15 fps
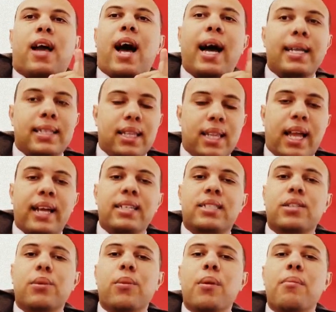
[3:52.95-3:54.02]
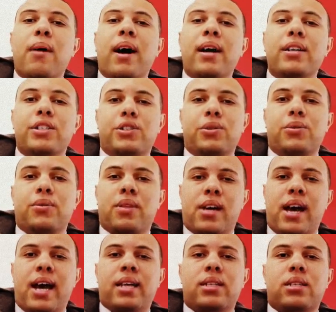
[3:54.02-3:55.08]
I'd like to remind you
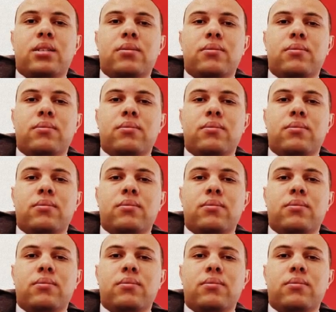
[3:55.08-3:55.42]
that.